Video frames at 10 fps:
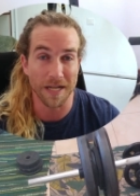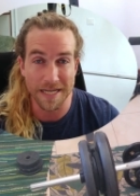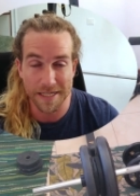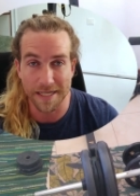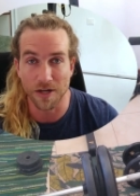or
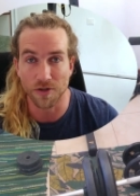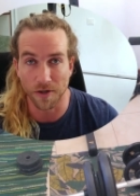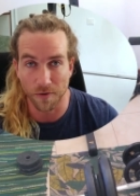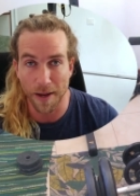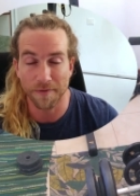
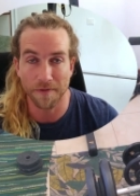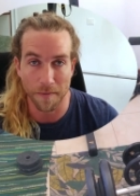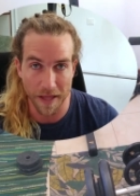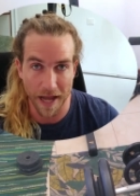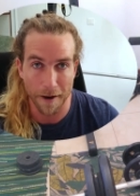eccentric rep
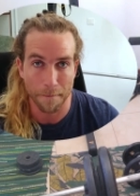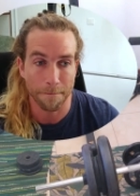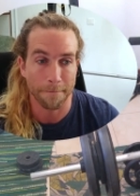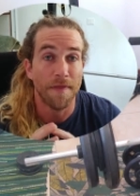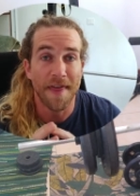from there.
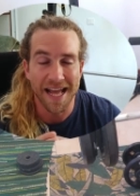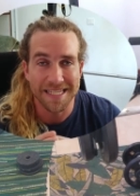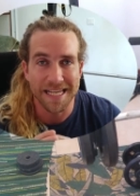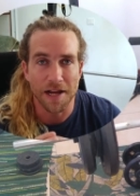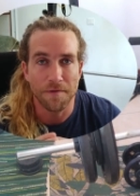
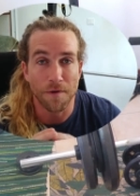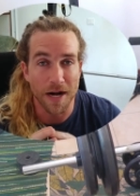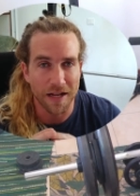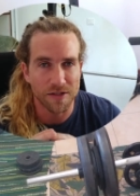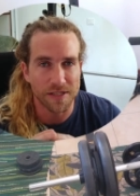That said, for
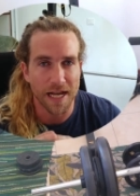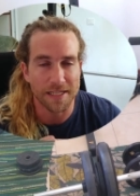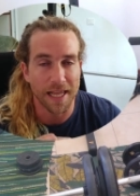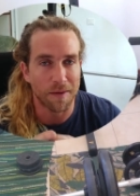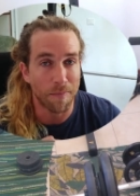an
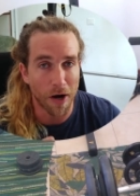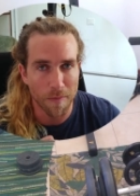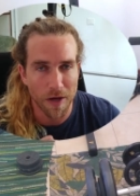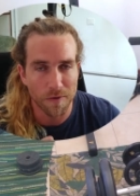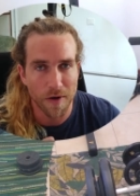exercise like
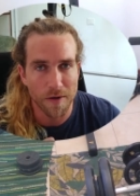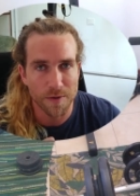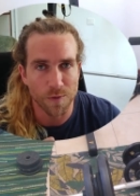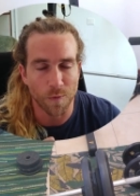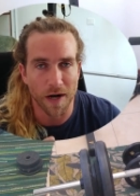barbell
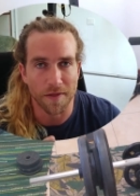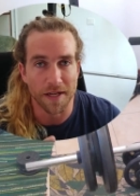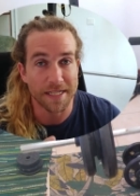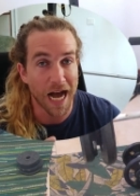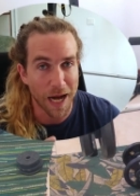rows, where
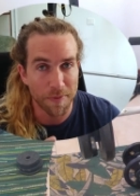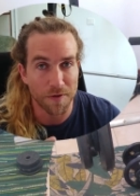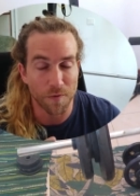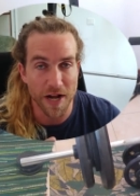the top of the